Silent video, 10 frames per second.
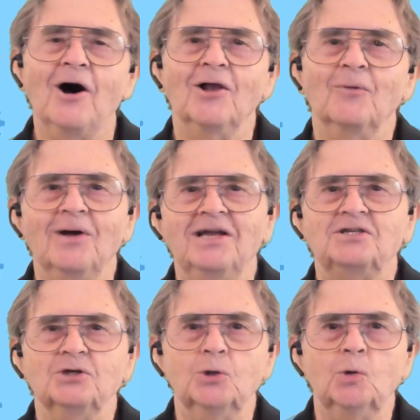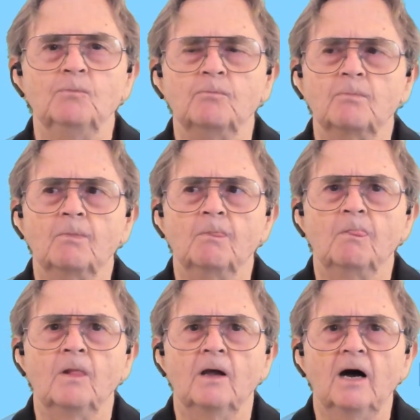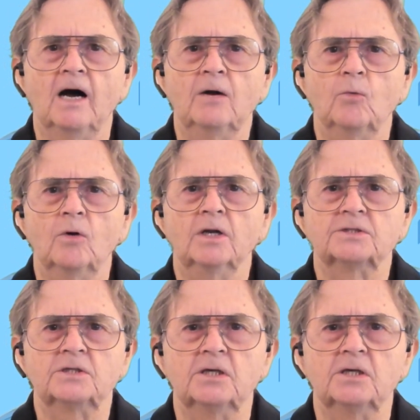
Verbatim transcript: all the way to I want